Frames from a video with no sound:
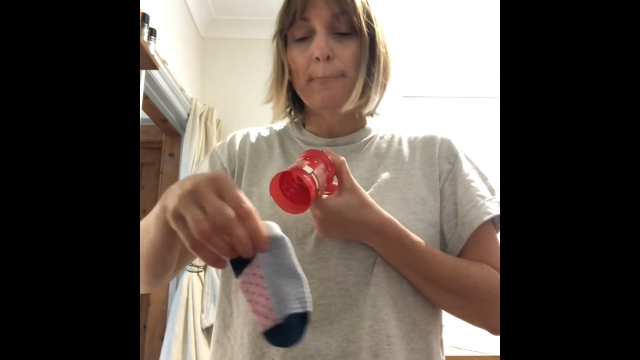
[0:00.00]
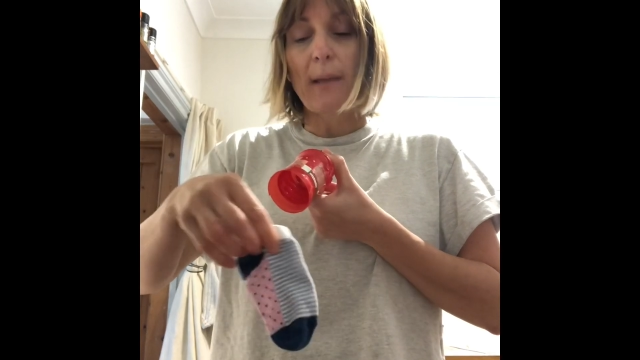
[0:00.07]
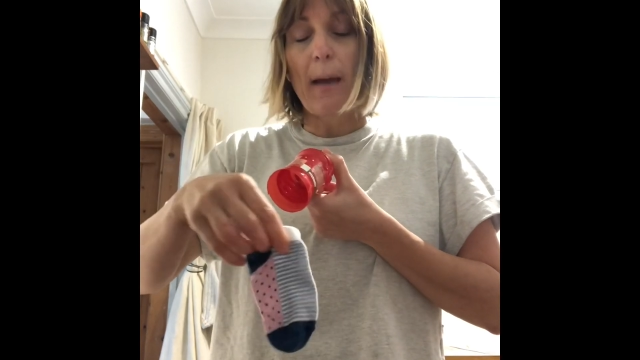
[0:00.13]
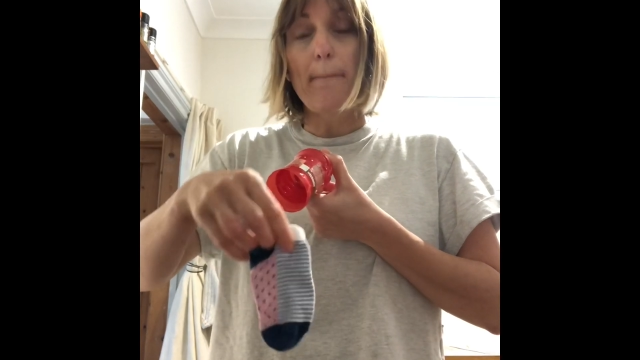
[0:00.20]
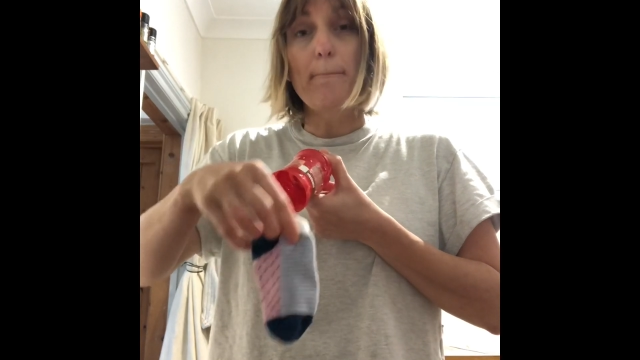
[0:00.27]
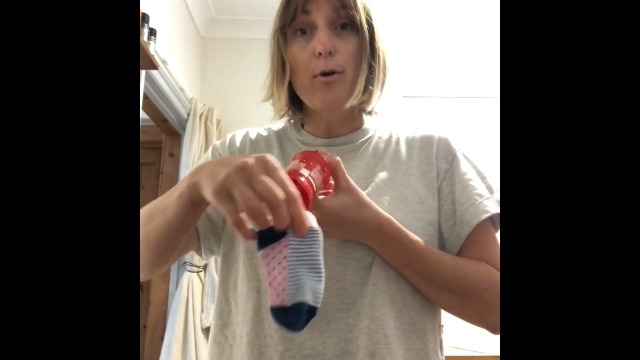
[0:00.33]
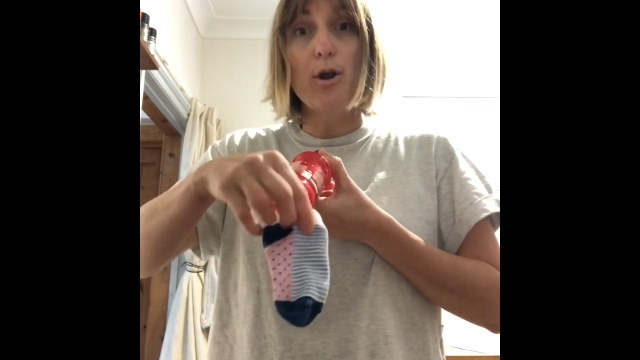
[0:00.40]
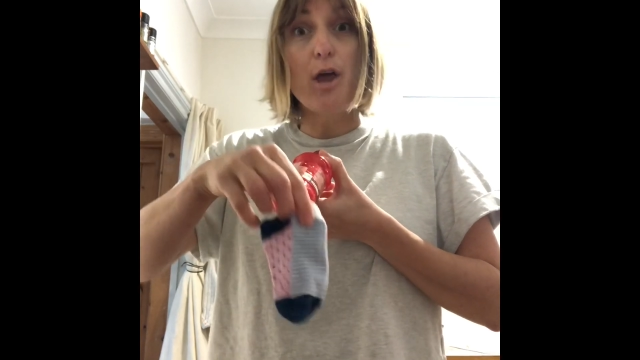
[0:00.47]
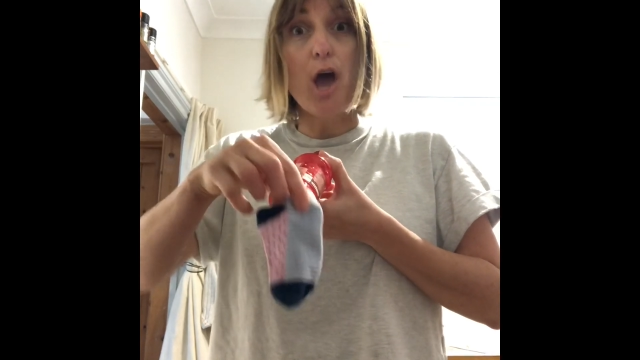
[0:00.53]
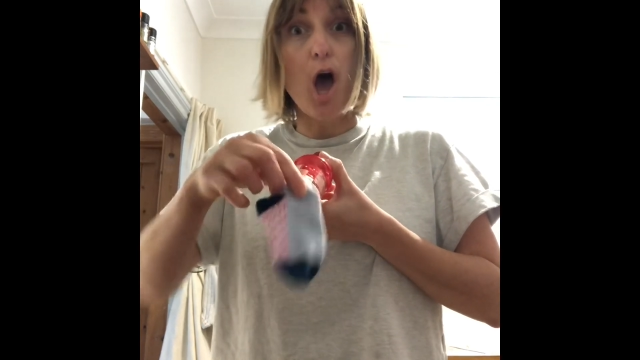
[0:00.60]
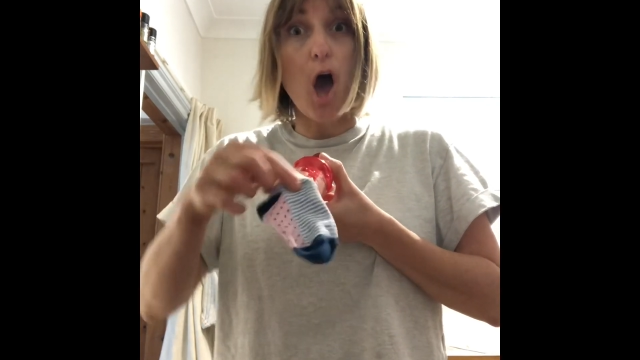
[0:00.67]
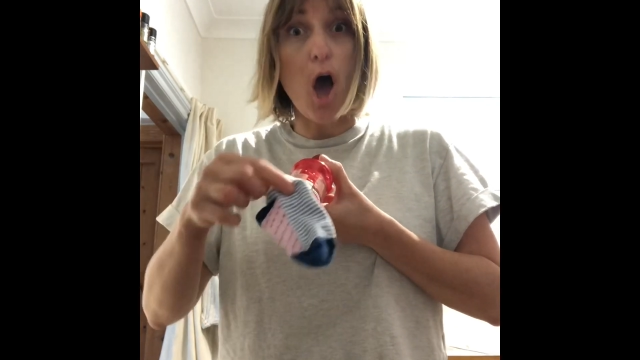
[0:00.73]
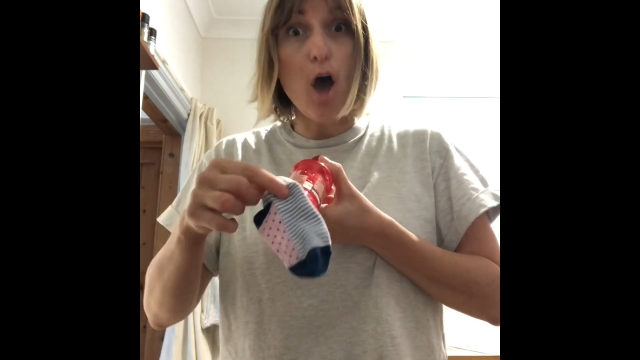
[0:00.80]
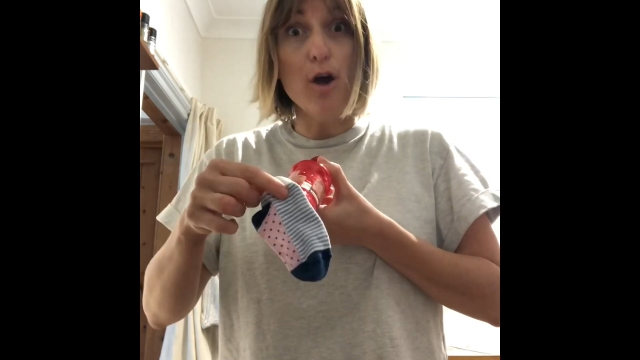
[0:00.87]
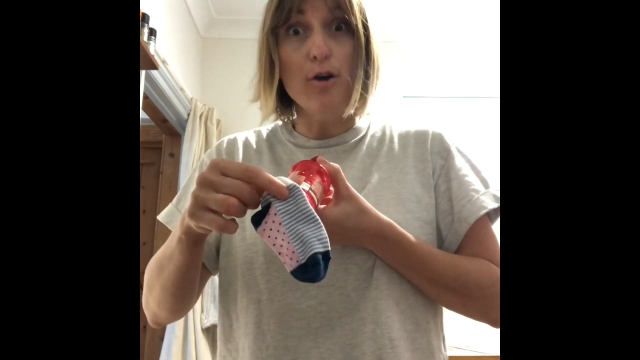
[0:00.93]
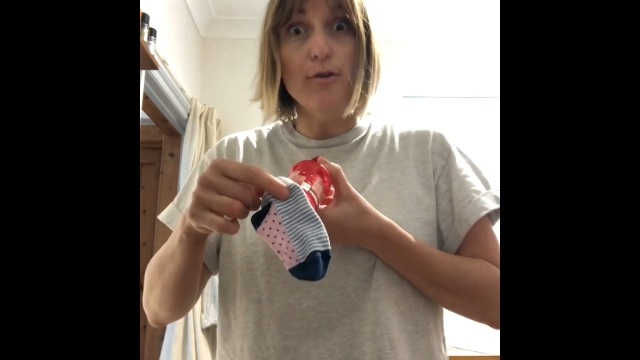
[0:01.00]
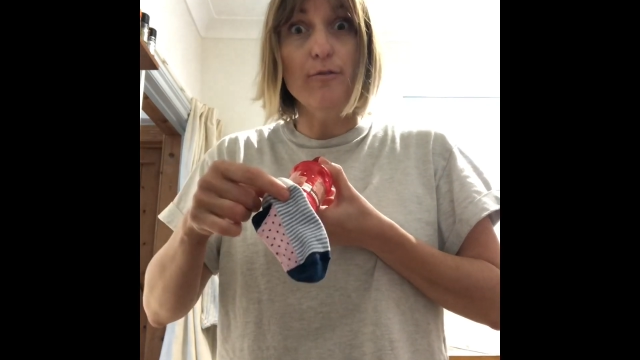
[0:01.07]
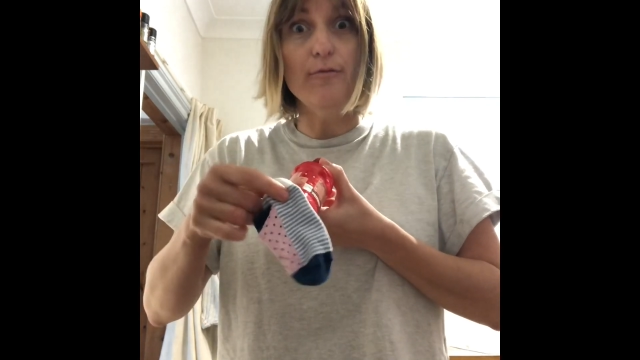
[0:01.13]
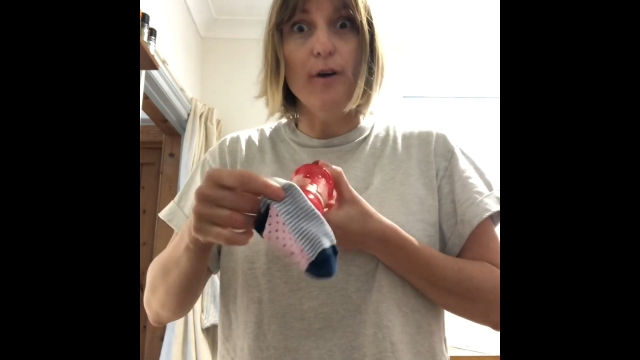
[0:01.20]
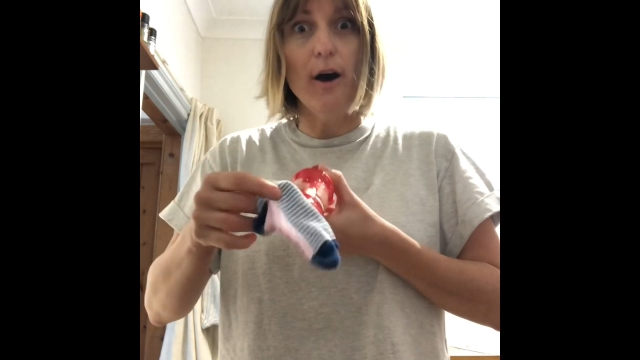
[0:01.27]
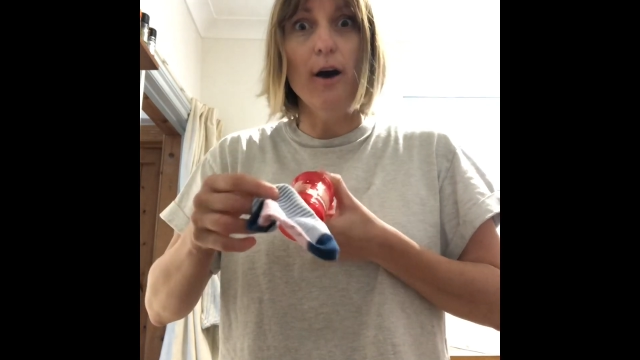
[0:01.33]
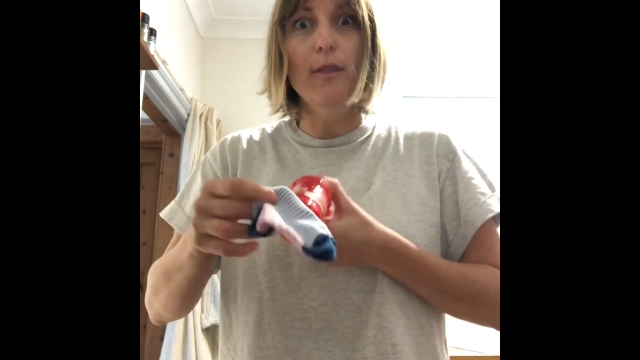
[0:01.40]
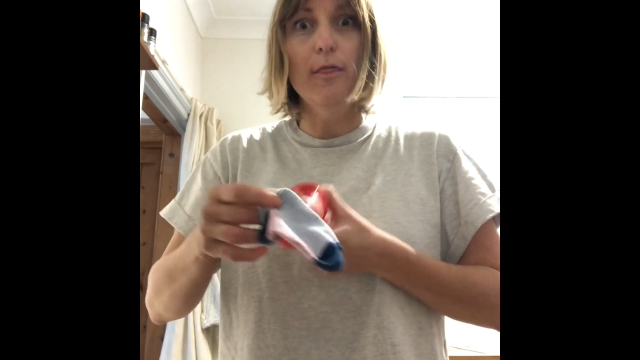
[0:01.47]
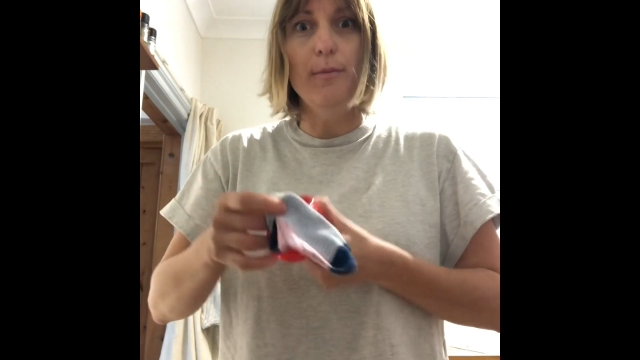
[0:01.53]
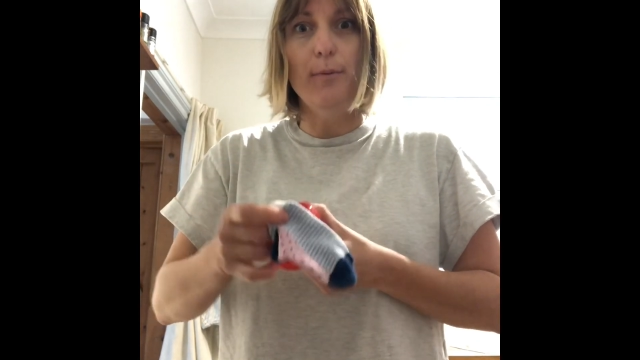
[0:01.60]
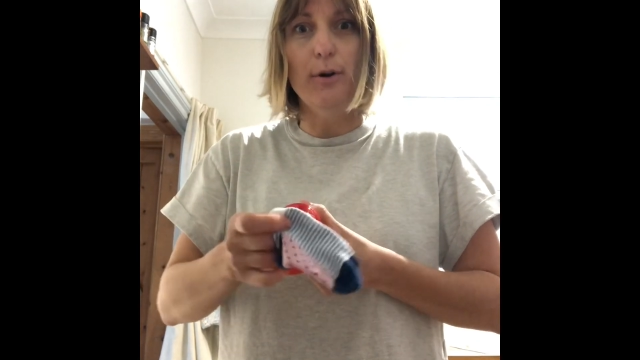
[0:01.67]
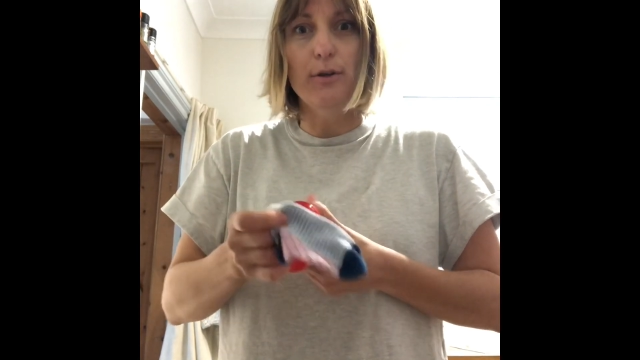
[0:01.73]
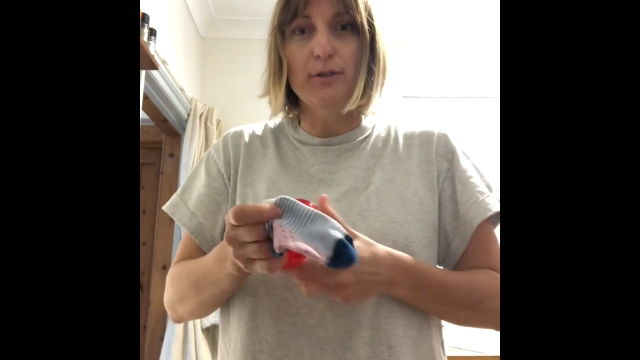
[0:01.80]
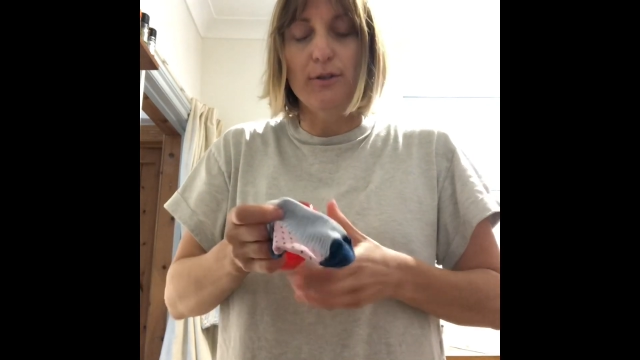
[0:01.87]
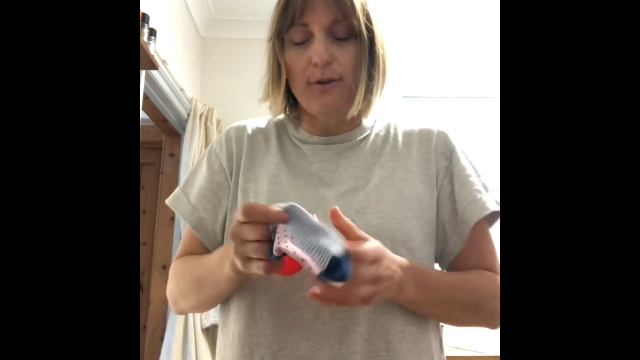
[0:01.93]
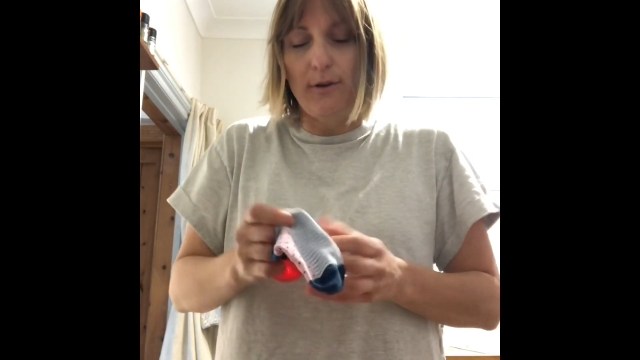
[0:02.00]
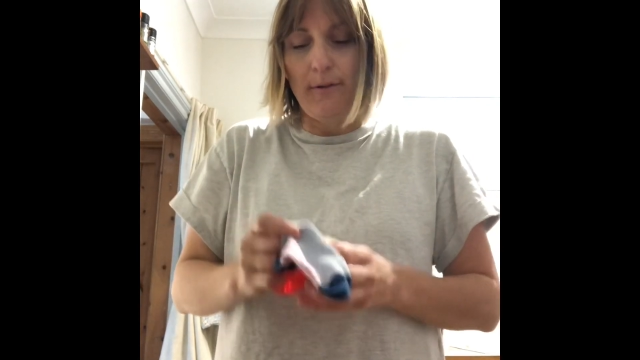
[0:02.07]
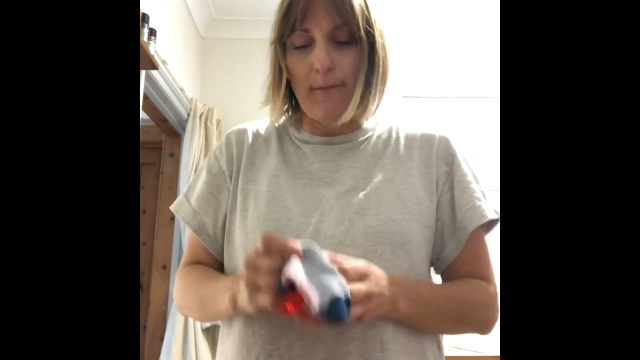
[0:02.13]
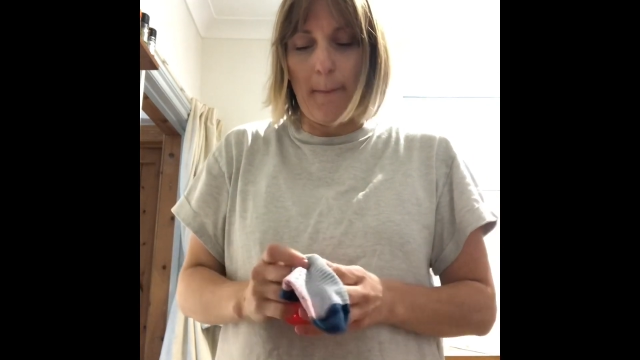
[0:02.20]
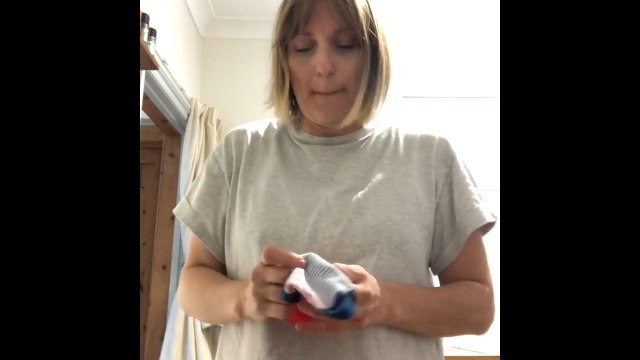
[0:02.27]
and put it over the bottle.